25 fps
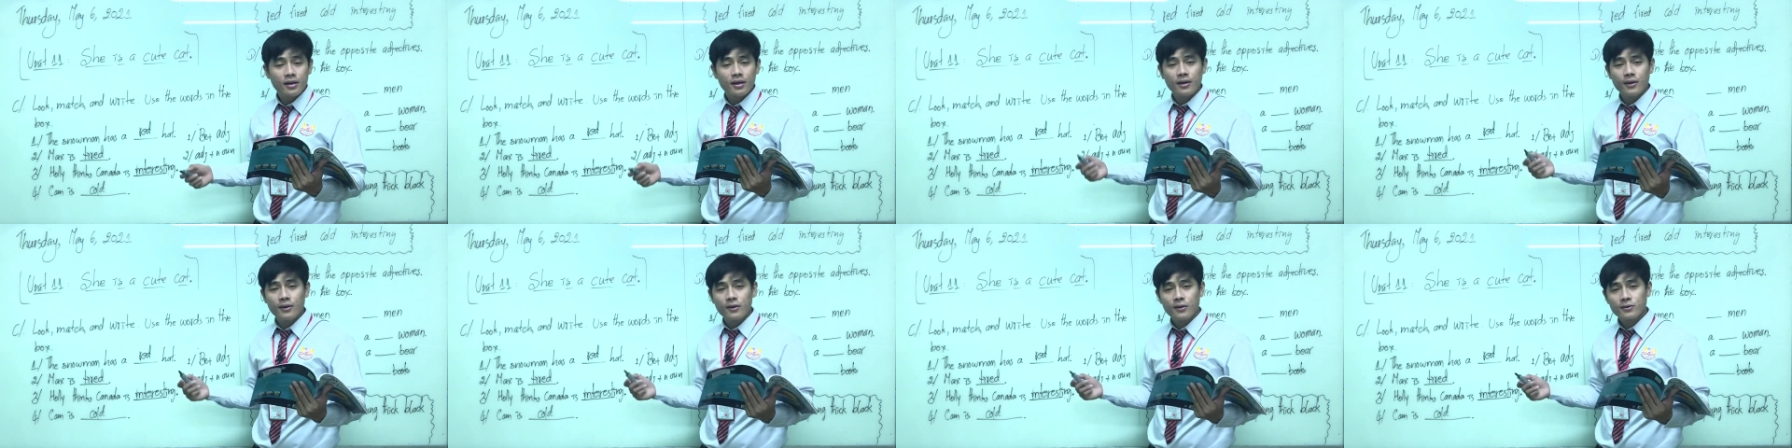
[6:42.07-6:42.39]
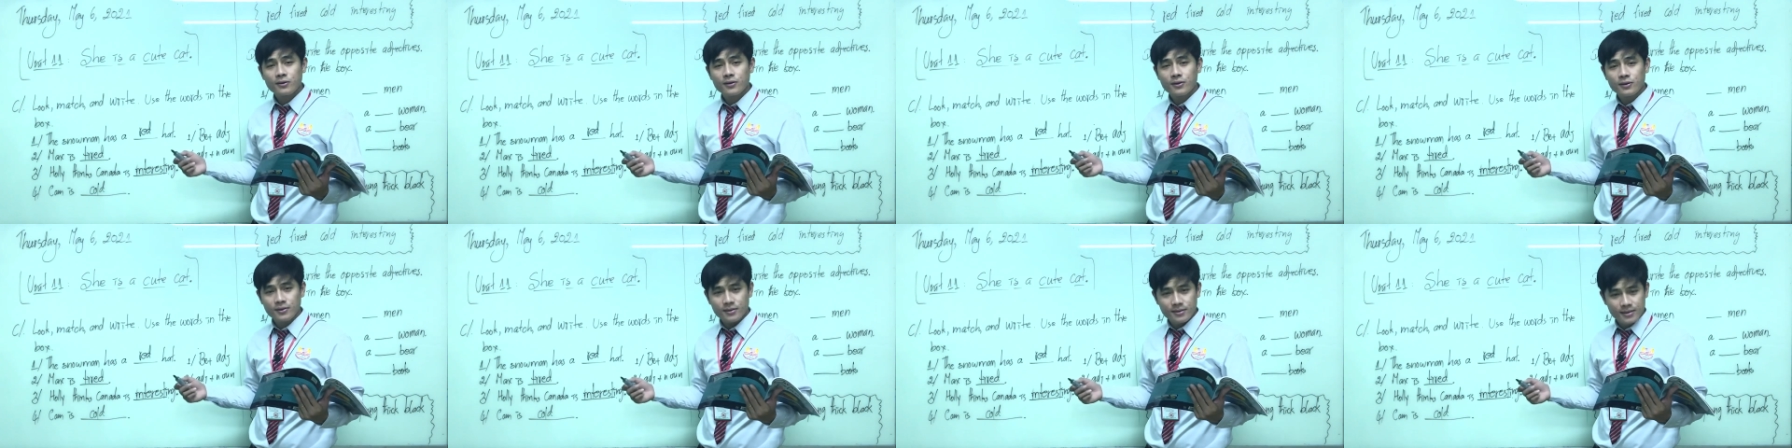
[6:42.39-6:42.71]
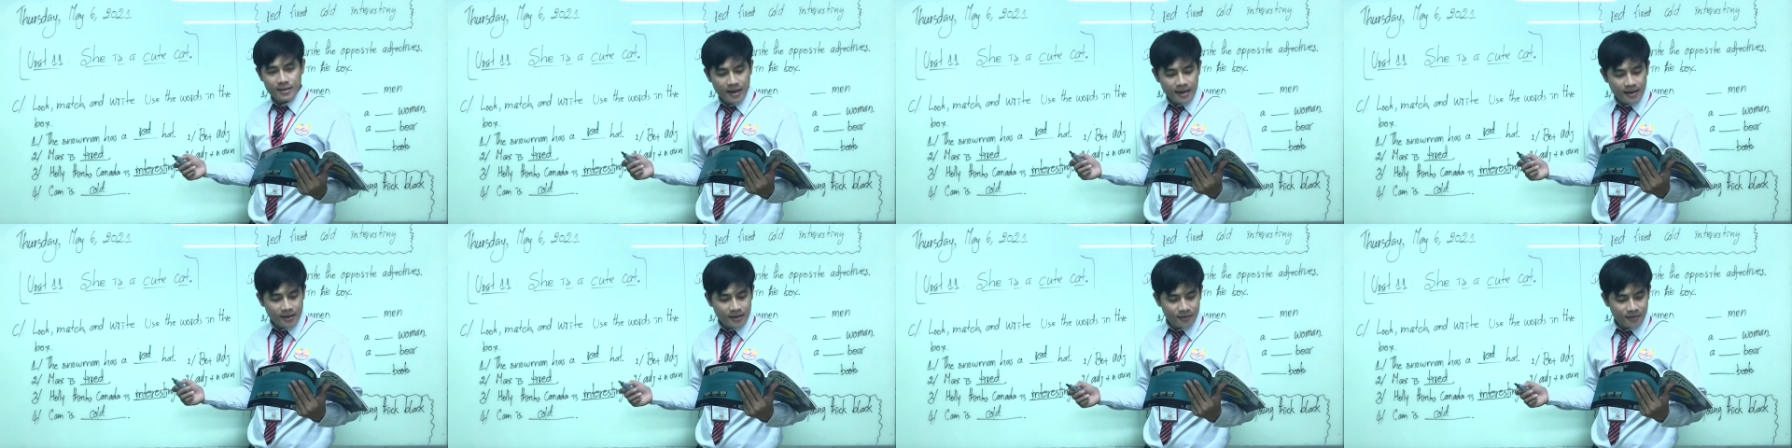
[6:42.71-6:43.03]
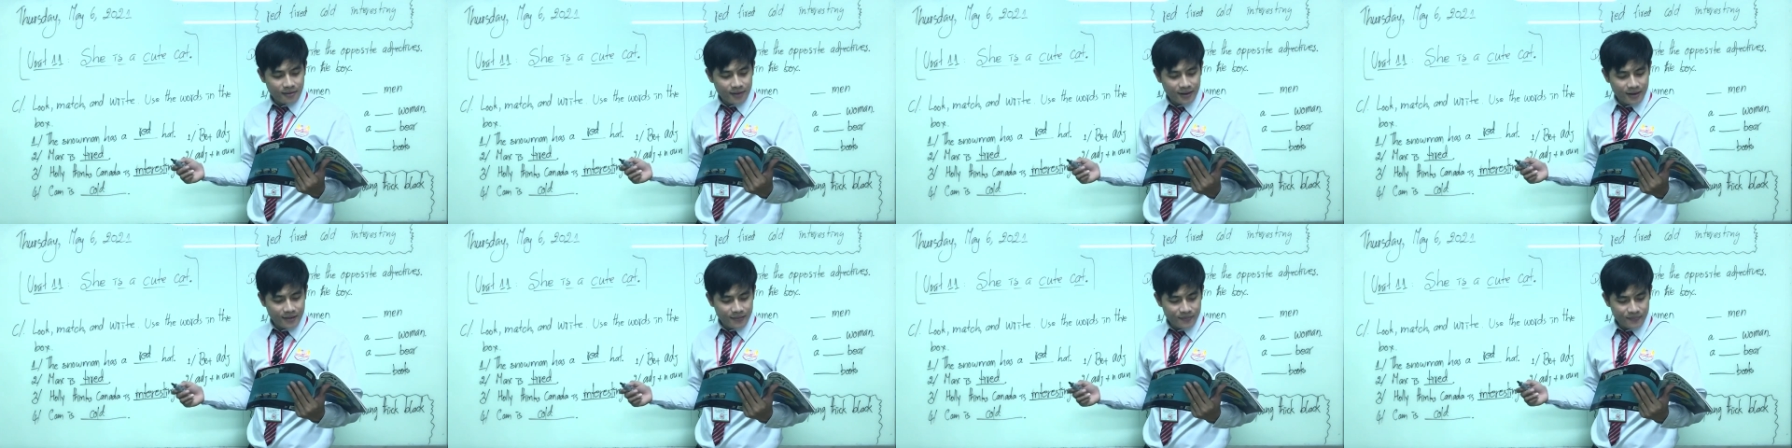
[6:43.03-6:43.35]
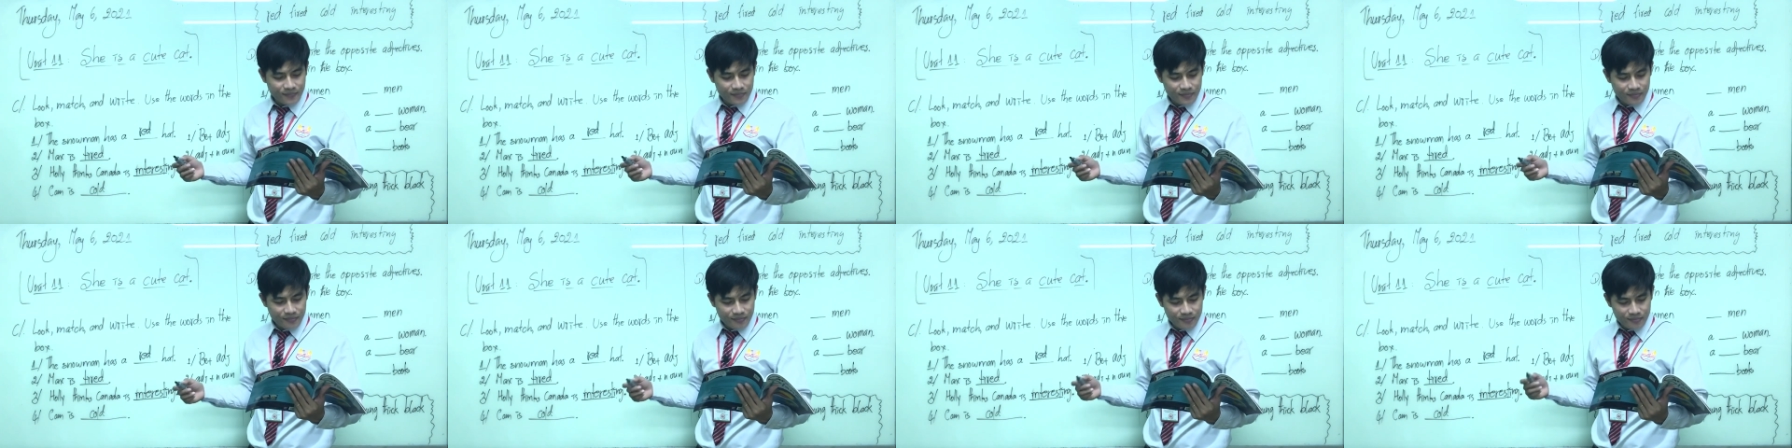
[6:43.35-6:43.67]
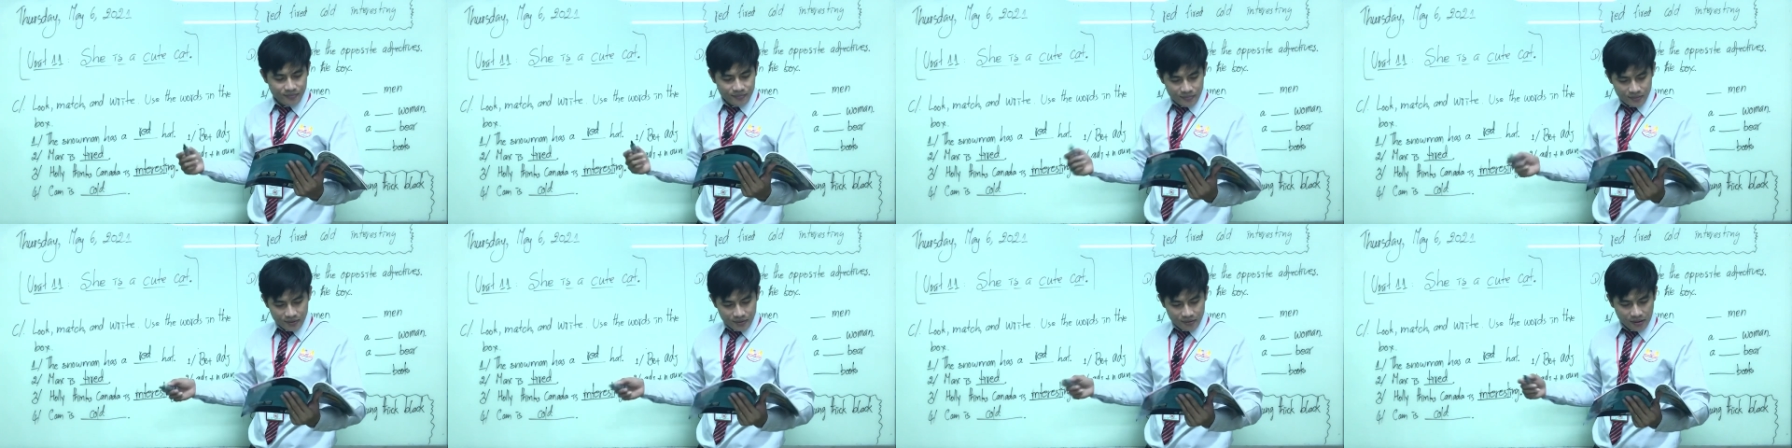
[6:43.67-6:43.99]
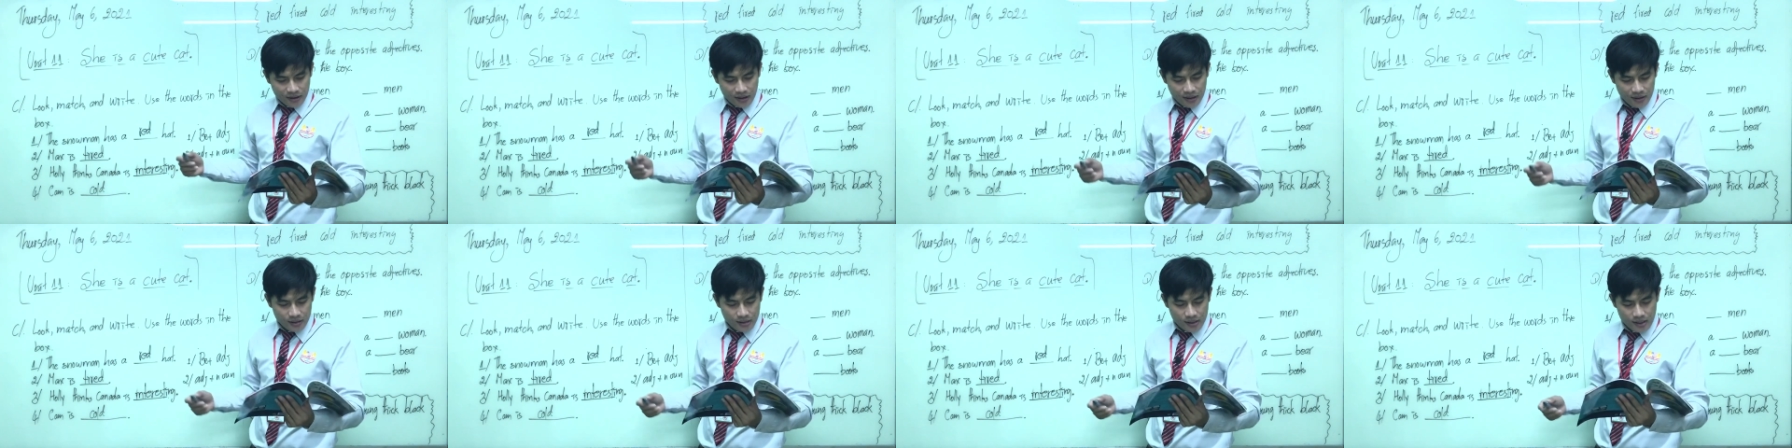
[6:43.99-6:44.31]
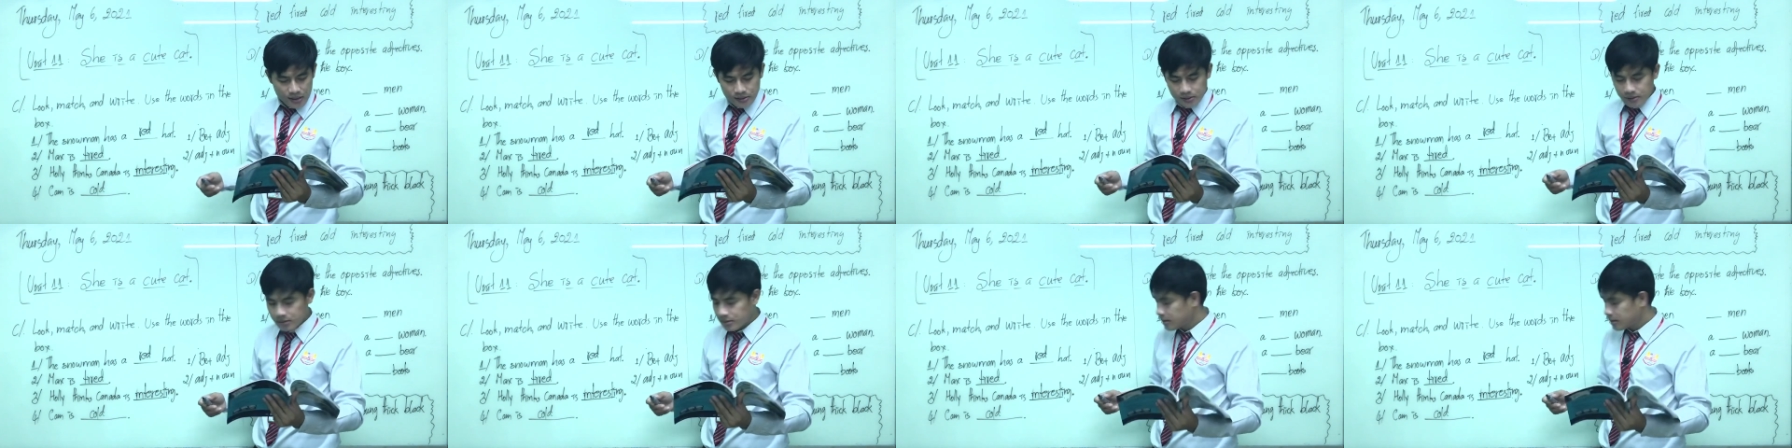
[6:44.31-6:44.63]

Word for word: He looks so sad, right? Okay, yes.